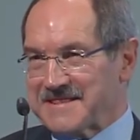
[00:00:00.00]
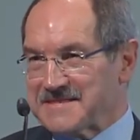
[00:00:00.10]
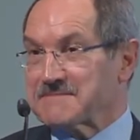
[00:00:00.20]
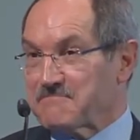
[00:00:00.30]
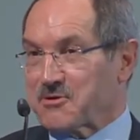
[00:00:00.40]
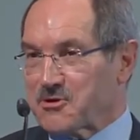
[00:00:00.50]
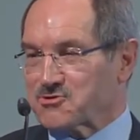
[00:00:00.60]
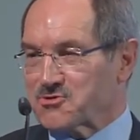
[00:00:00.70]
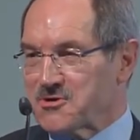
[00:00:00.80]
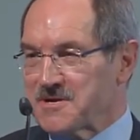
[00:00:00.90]
the
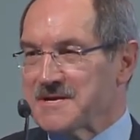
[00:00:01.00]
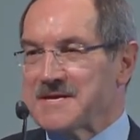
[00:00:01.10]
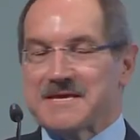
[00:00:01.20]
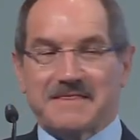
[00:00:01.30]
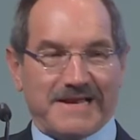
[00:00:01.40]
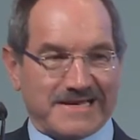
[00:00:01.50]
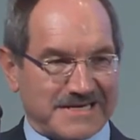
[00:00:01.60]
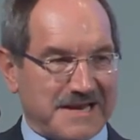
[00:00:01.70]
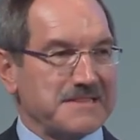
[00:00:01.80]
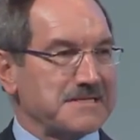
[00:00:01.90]
biggest
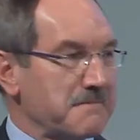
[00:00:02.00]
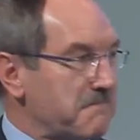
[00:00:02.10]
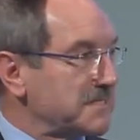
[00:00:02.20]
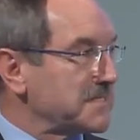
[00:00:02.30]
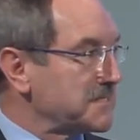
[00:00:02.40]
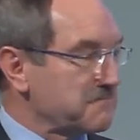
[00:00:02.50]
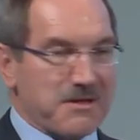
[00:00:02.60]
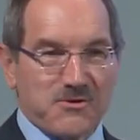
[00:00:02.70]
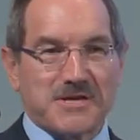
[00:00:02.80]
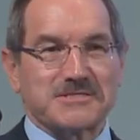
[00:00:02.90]
firms and
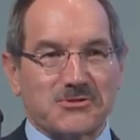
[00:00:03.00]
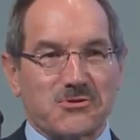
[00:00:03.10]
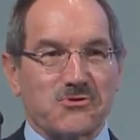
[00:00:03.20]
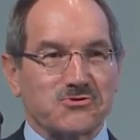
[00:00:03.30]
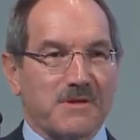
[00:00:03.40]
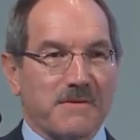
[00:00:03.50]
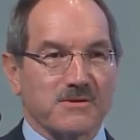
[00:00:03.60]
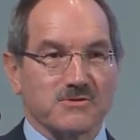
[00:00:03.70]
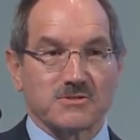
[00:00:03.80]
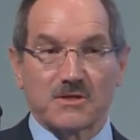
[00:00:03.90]
Spanish firms of
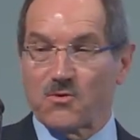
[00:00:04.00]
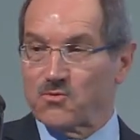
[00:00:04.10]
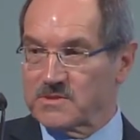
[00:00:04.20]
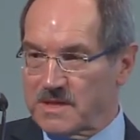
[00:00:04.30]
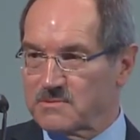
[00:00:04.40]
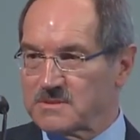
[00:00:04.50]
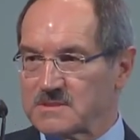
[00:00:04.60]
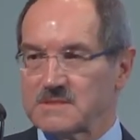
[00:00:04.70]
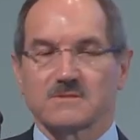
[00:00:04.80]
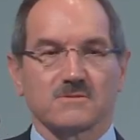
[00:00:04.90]
all
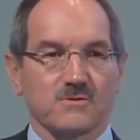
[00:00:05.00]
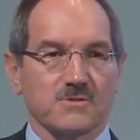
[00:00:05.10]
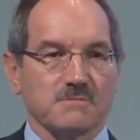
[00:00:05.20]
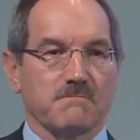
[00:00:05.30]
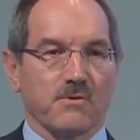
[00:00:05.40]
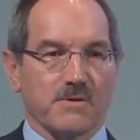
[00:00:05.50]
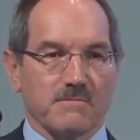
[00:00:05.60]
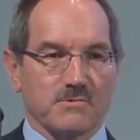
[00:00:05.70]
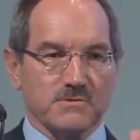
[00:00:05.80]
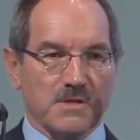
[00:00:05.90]
the
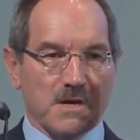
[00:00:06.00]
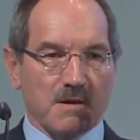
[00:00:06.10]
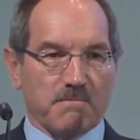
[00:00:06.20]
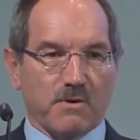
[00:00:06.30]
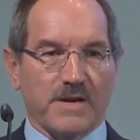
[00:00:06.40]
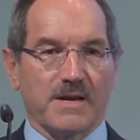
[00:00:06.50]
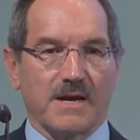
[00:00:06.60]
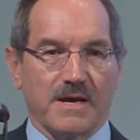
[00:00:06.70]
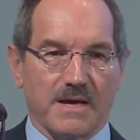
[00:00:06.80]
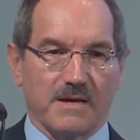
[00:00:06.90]
sizes. If we get
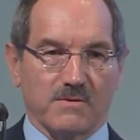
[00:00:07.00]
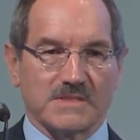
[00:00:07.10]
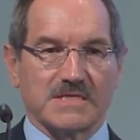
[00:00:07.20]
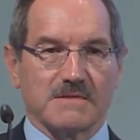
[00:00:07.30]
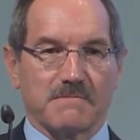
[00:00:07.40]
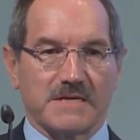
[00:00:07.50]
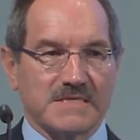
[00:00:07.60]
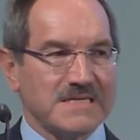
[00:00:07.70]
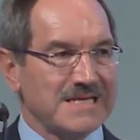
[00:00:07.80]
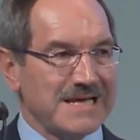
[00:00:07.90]
all that together,
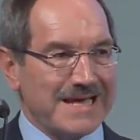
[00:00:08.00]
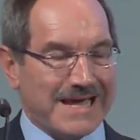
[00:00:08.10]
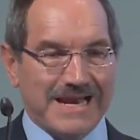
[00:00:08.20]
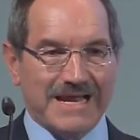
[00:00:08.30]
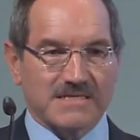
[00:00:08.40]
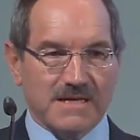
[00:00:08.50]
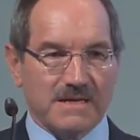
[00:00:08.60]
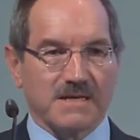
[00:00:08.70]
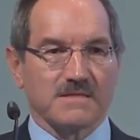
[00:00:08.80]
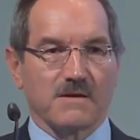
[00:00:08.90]
we will
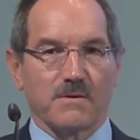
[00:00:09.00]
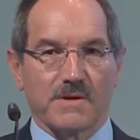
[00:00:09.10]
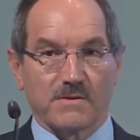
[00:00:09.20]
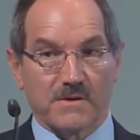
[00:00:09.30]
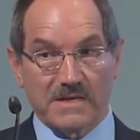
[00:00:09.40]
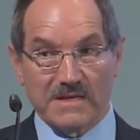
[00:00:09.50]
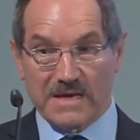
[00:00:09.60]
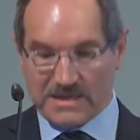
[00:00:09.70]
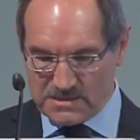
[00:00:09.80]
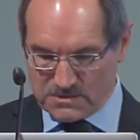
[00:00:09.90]
put these
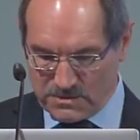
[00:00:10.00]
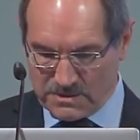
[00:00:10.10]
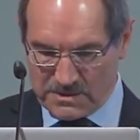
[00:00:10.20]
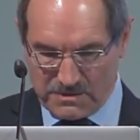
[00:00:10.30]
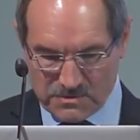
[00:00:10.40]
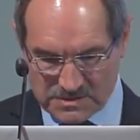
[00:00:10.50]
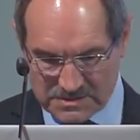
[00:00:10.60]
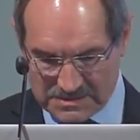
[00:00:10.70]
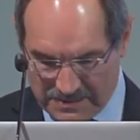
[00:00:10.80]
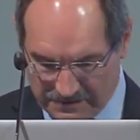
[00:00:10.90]
companies on the
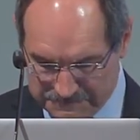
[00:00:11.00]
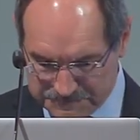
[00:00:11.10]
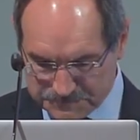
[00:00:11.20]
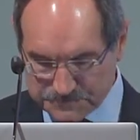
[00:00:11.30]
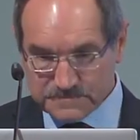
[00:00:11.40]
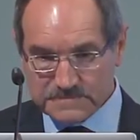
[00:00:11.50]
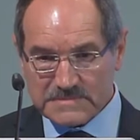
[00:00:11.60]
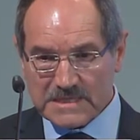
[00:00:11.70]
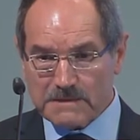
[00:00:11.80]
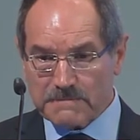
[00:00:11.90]
innovation
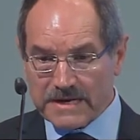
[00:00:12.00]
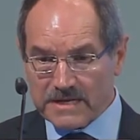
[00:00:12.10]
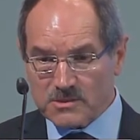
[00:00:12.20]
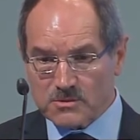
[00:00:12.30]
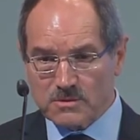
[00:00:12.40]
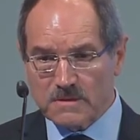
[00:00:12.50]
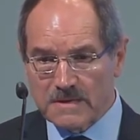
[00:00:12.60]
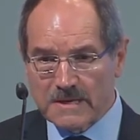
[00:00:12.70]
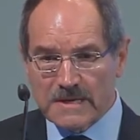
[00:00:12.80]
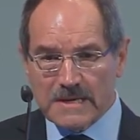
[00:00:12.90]
lines. That's
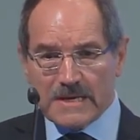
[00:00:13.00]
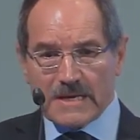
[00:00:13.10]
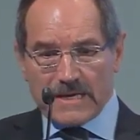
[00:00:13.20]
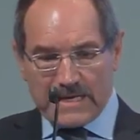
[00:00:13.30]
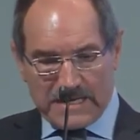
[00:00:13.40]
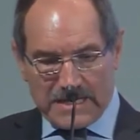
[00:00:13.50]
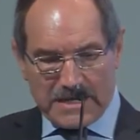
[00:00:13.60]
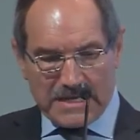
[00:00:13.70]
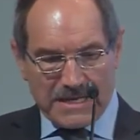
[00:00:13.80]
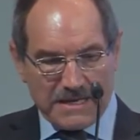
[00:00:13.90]
where we have to be,
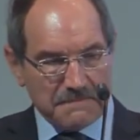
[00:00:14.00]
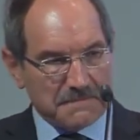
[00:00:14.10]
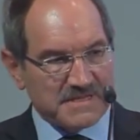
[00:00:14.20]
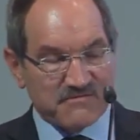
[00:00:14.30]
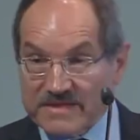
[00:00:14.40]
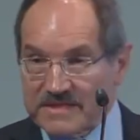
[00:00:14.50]
and therefore,